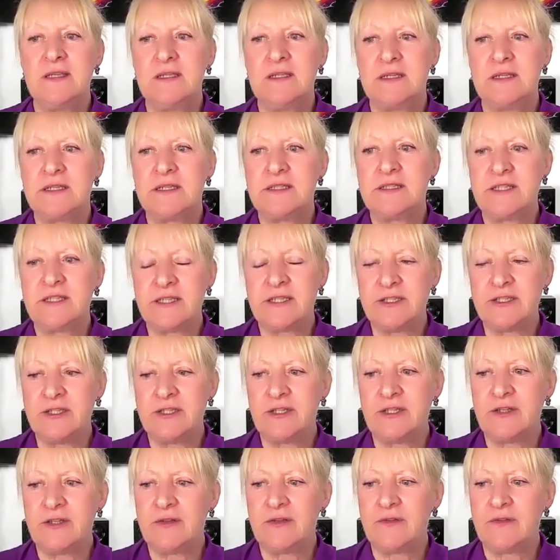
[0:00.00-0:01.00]

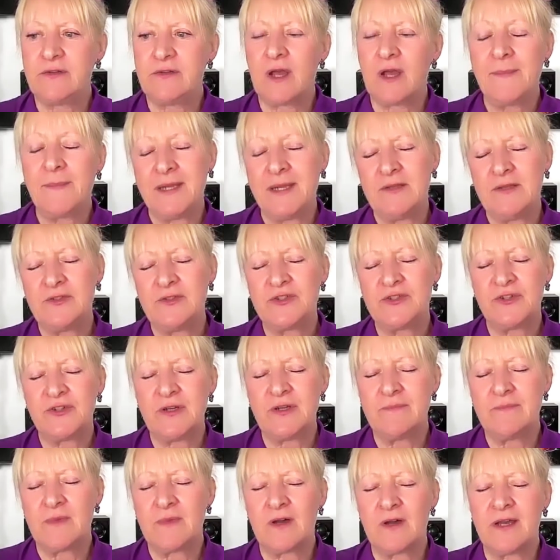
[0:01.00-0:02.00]

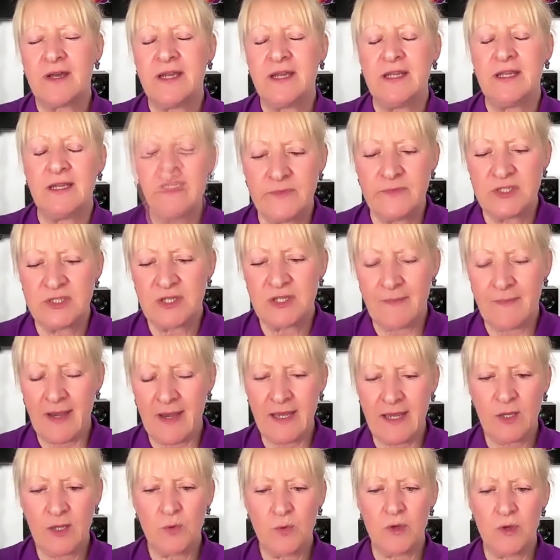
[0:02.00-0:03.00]
during my
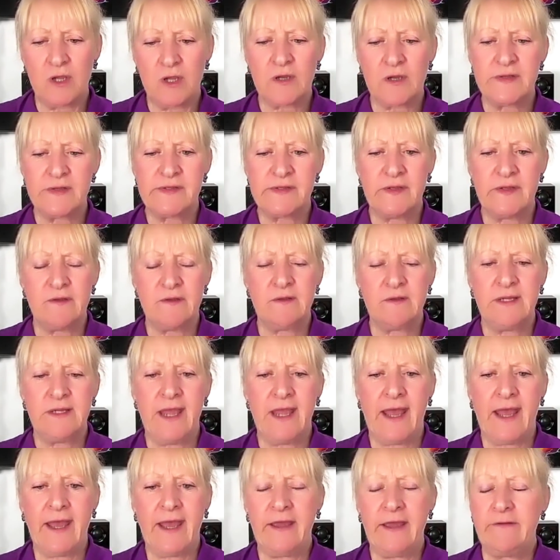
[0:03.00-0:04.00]
shamanic work, I certainly
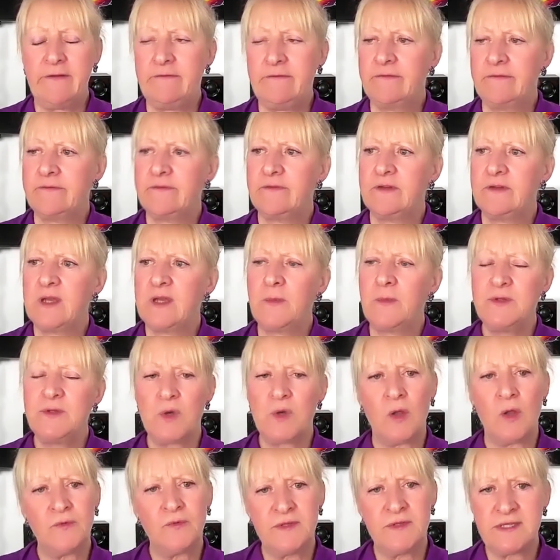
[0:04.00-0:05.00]
have go into
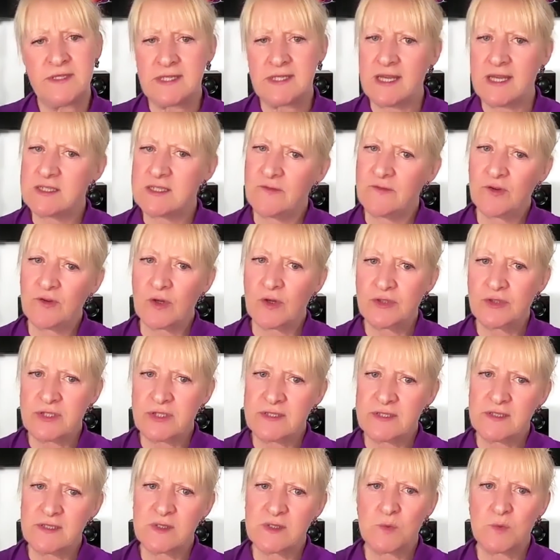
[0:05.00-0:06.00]
altered states of
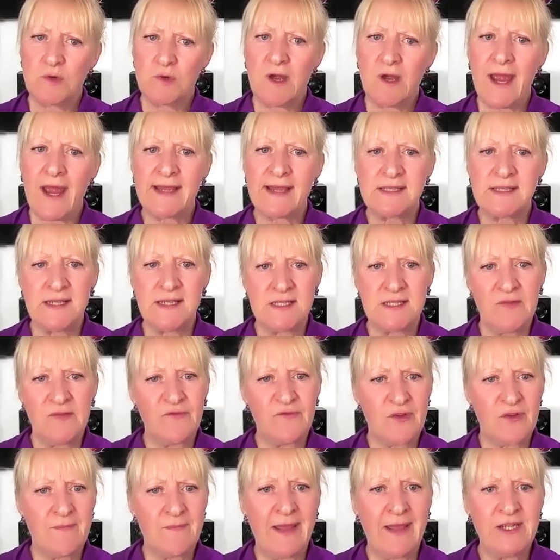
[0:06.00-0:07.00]
consciousness where I access
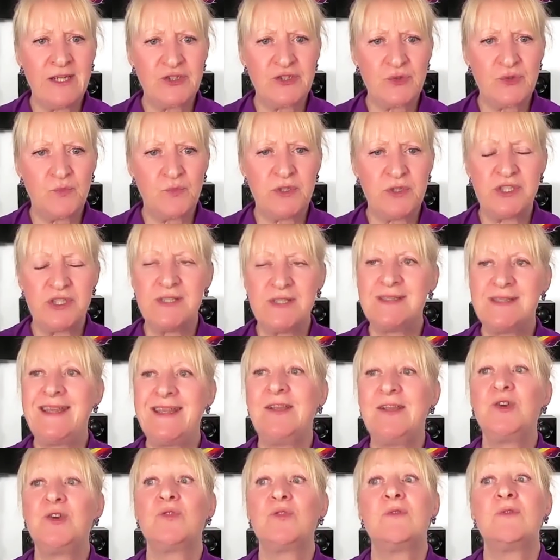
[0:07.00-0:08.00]
information which is
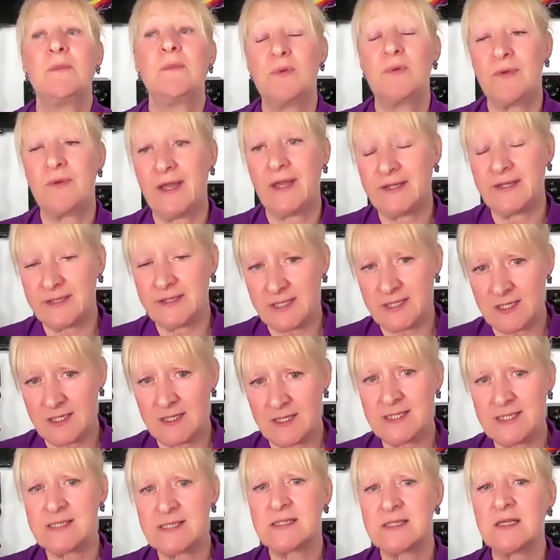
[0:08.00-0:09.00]
then corroborated in
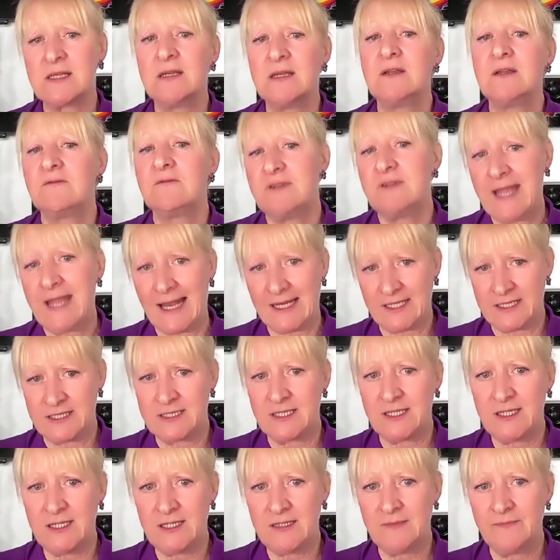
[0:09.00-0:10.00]
this
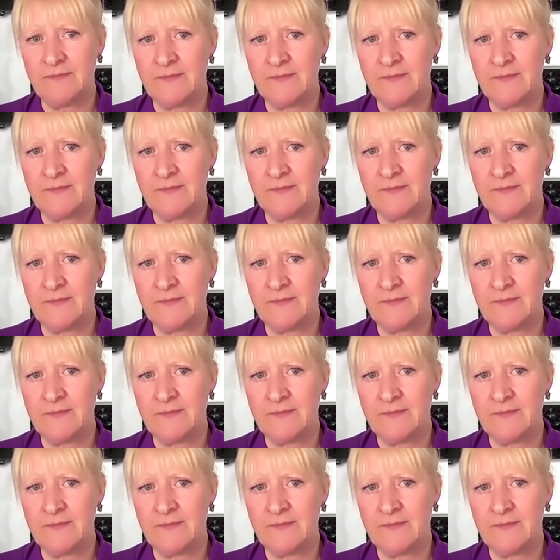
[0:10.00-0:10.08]
reality.